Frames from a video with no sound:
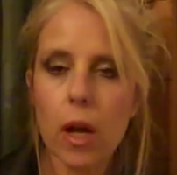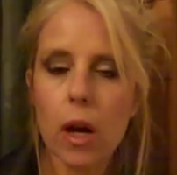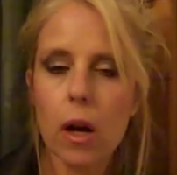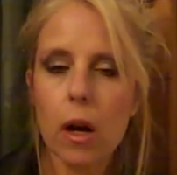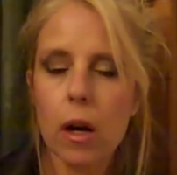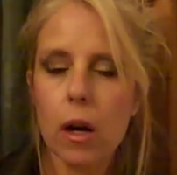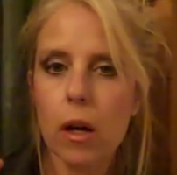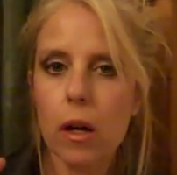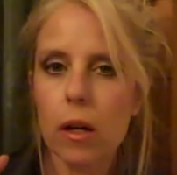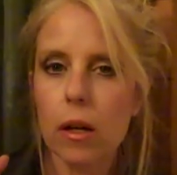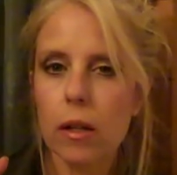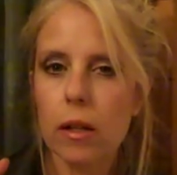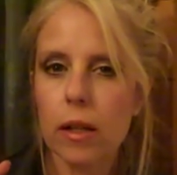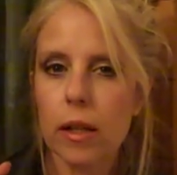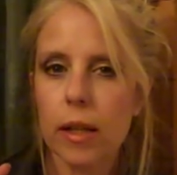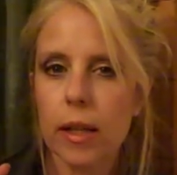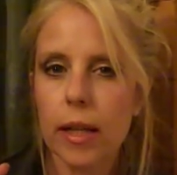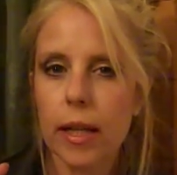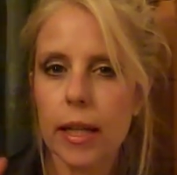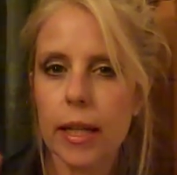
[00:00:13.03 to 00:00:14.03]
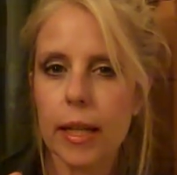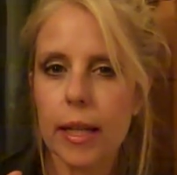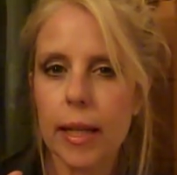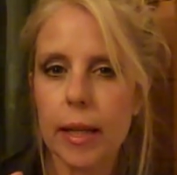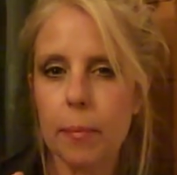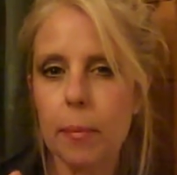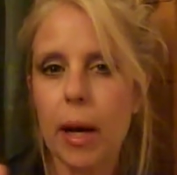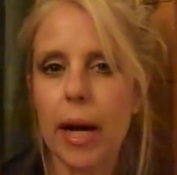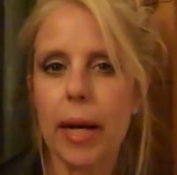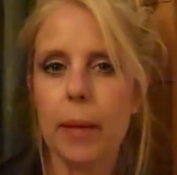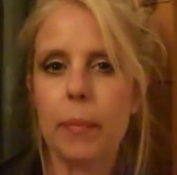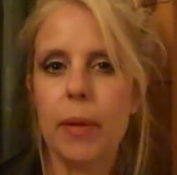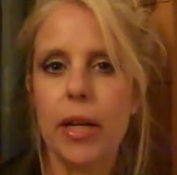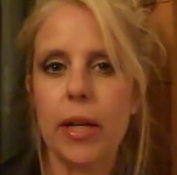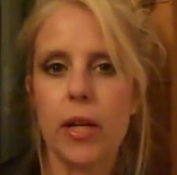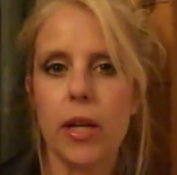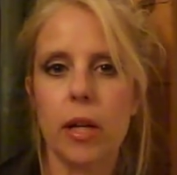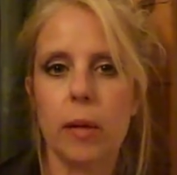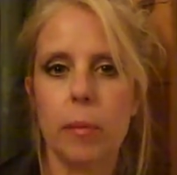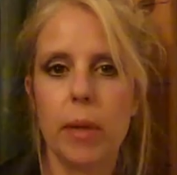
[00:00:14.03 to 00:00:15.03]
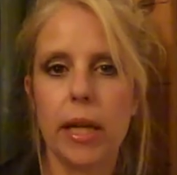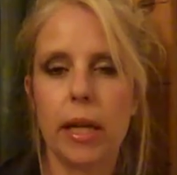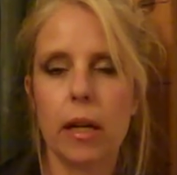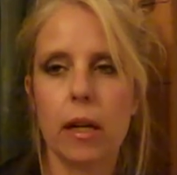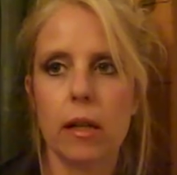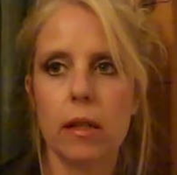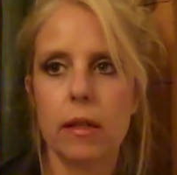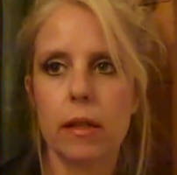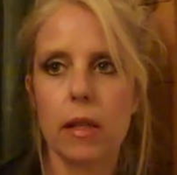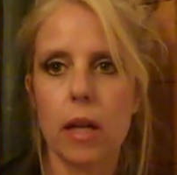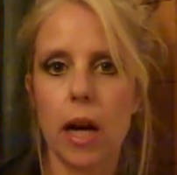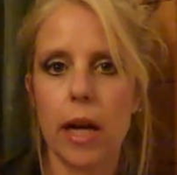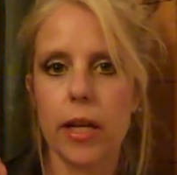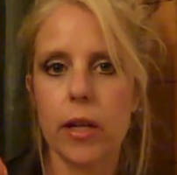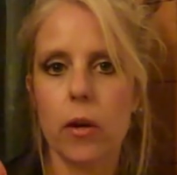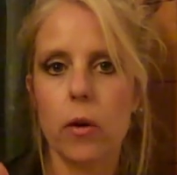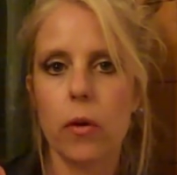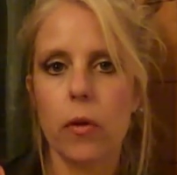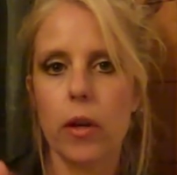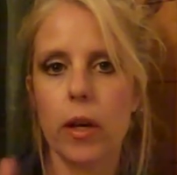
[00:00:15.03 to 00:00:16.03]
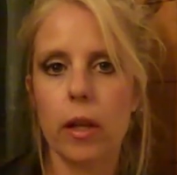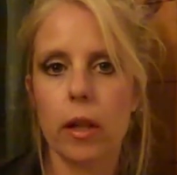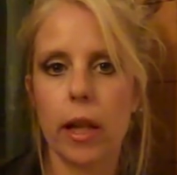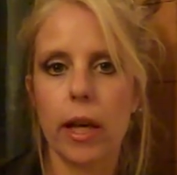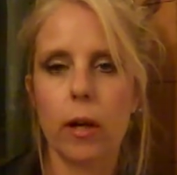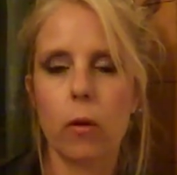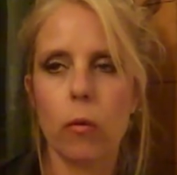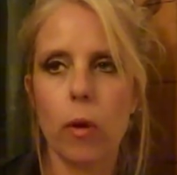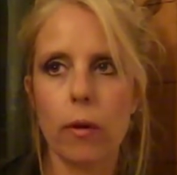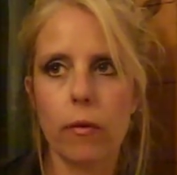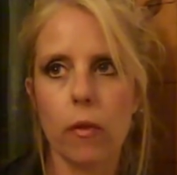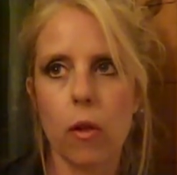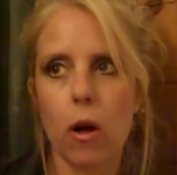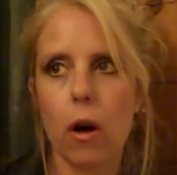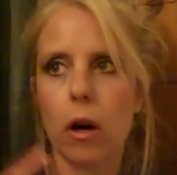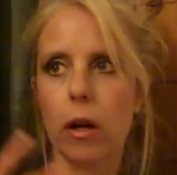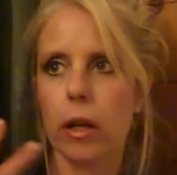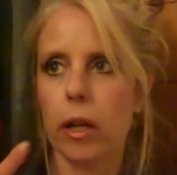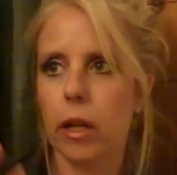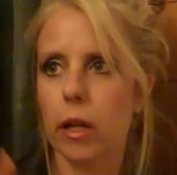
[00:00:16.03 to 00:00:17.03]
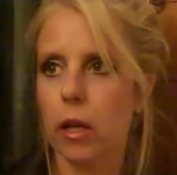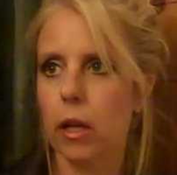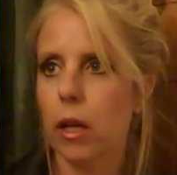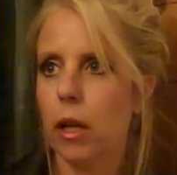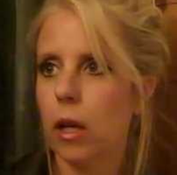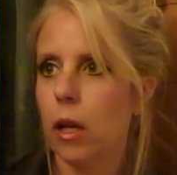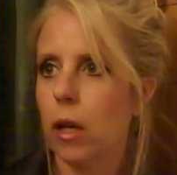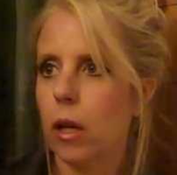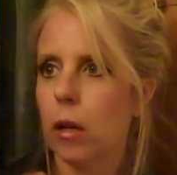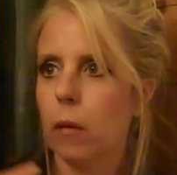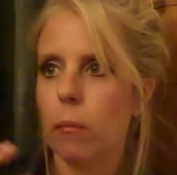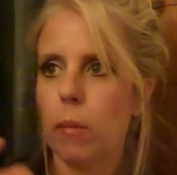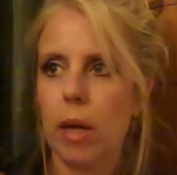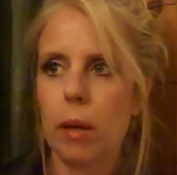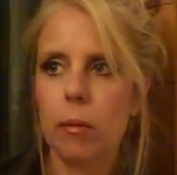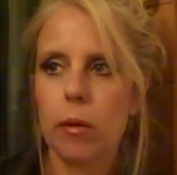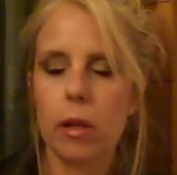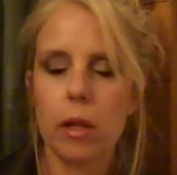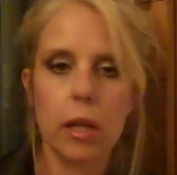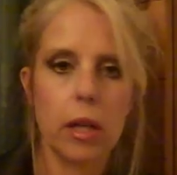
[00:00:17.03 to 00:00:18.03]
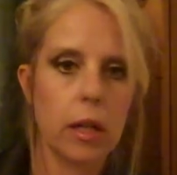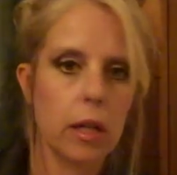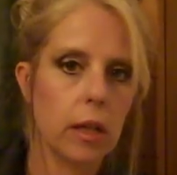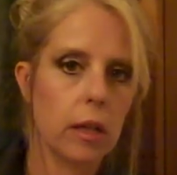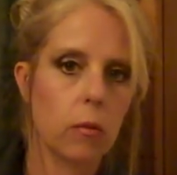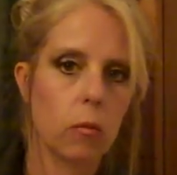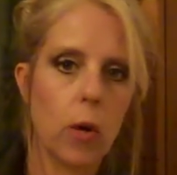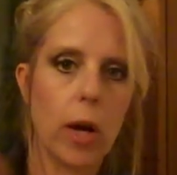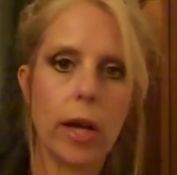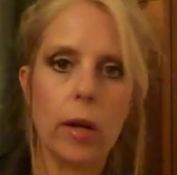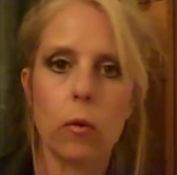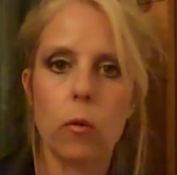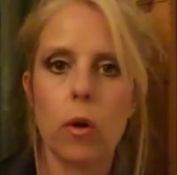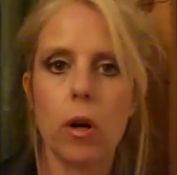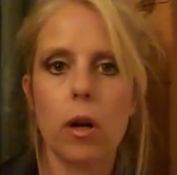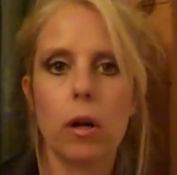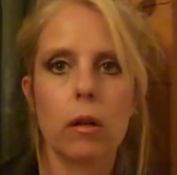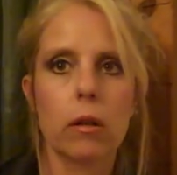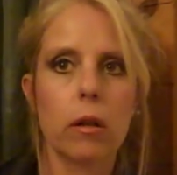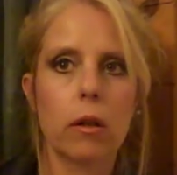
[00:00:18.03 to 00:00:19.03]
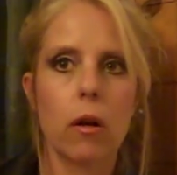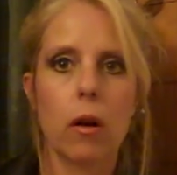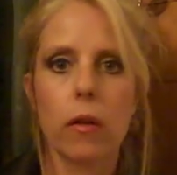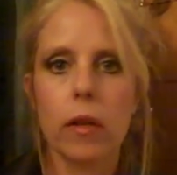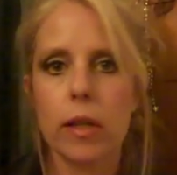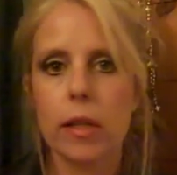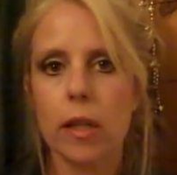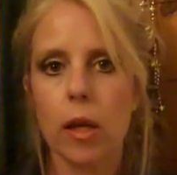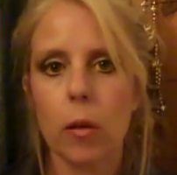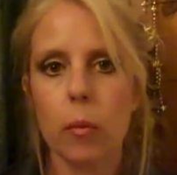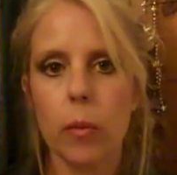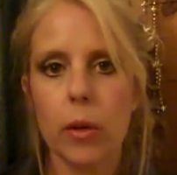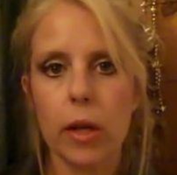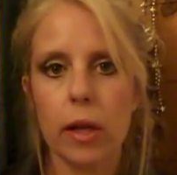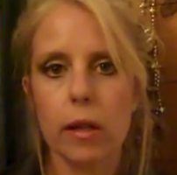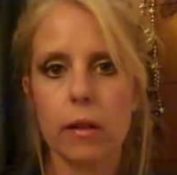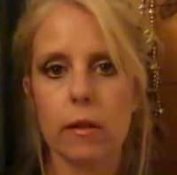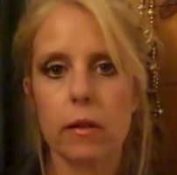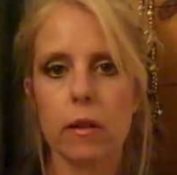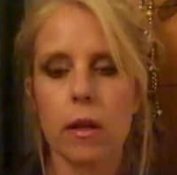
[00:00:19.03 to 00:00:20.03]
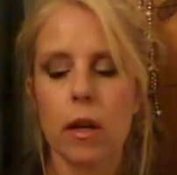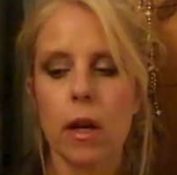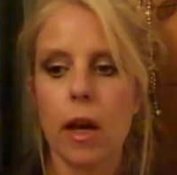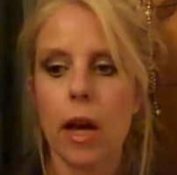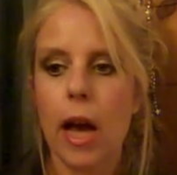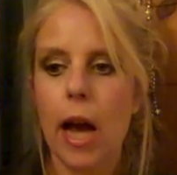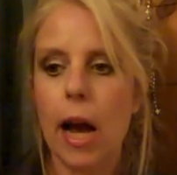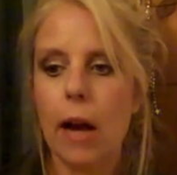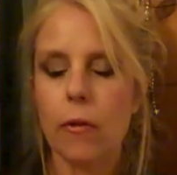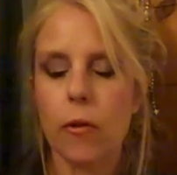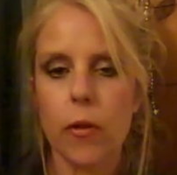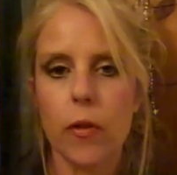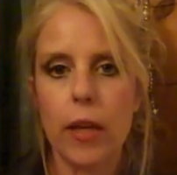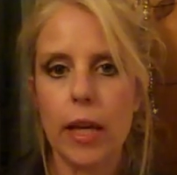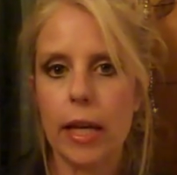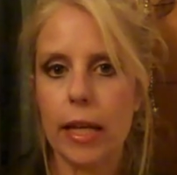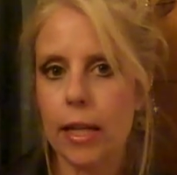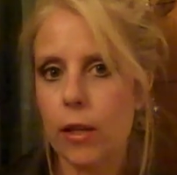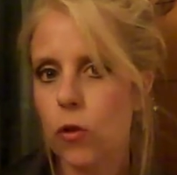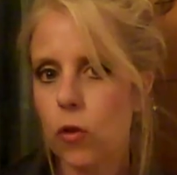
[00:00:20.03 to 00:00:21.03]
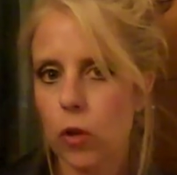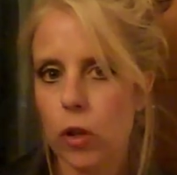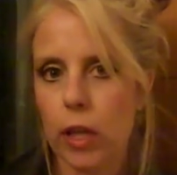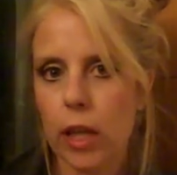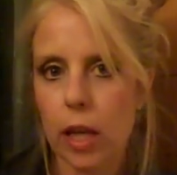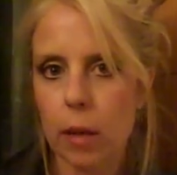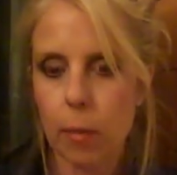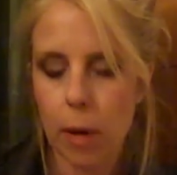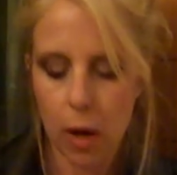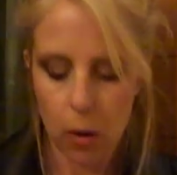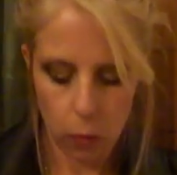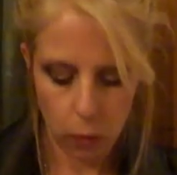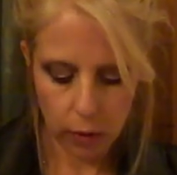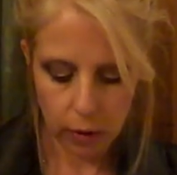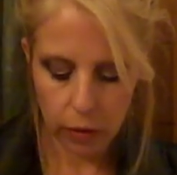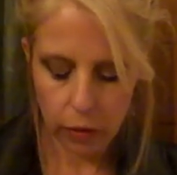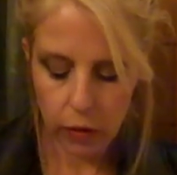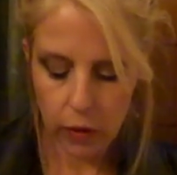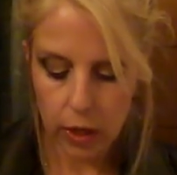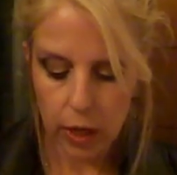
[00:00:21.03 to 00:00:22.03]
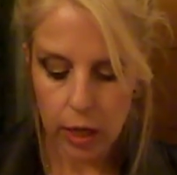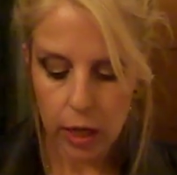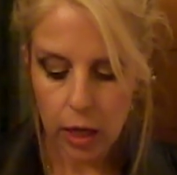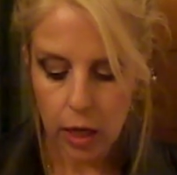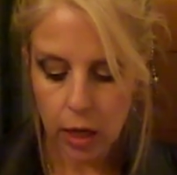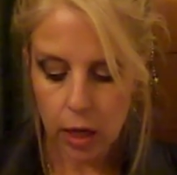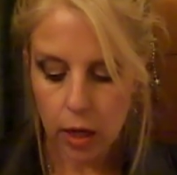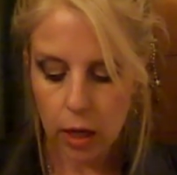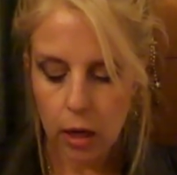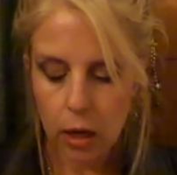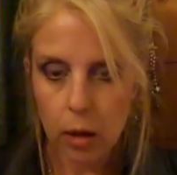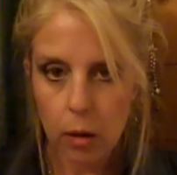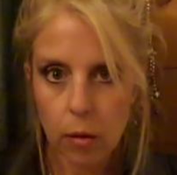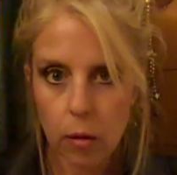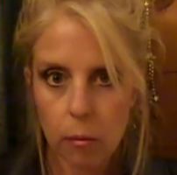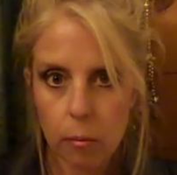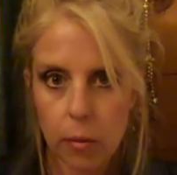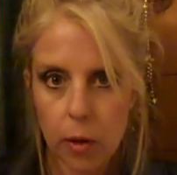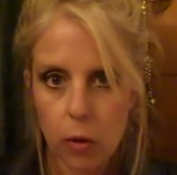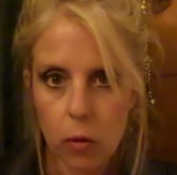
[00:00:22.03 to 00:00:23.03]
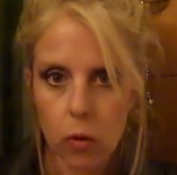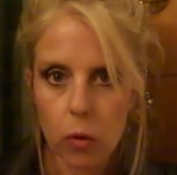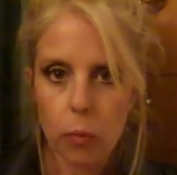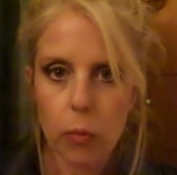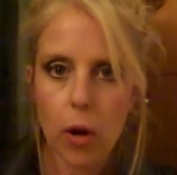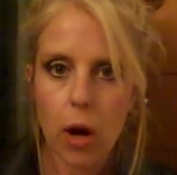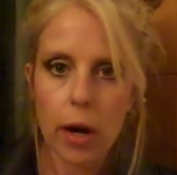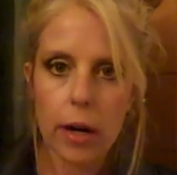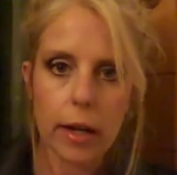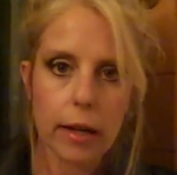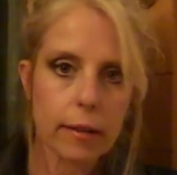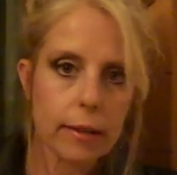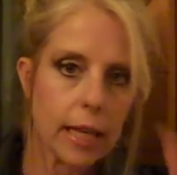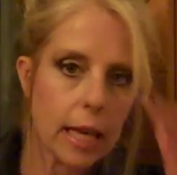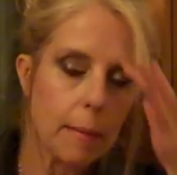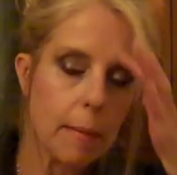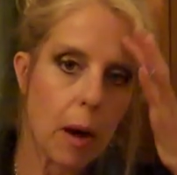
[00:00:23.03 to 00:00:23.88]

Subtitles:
in my opinion, because I know that like Revlon and Maybelline and Wet n Wild and all these companies, after they initially came out with the mineral products,